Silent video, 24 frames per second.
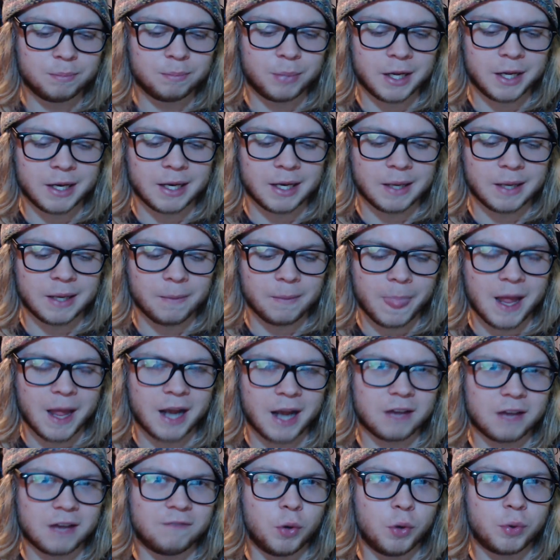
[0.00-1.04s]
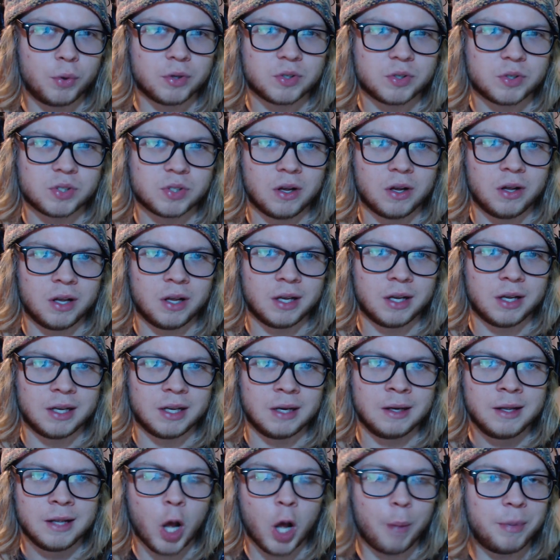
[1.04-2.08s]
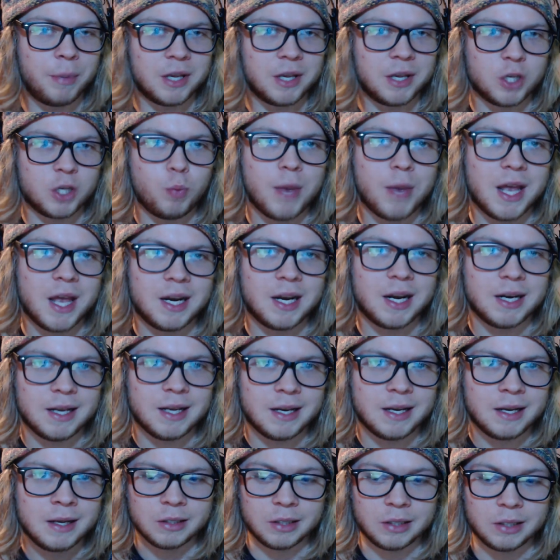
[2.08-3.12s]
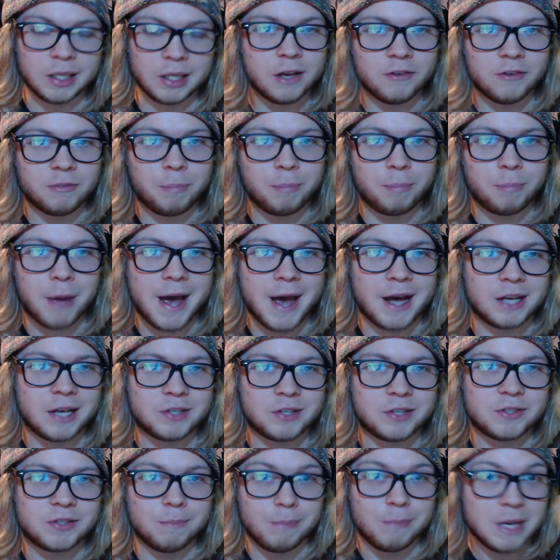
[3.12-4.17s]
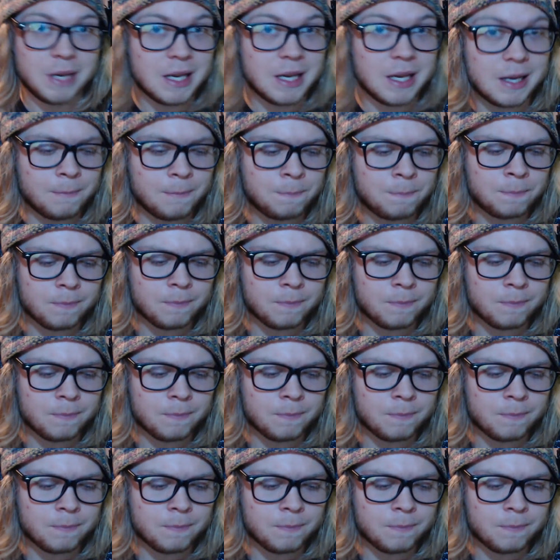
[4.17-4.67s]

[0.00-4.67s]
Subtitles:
but I can focus on helping humanity live past me.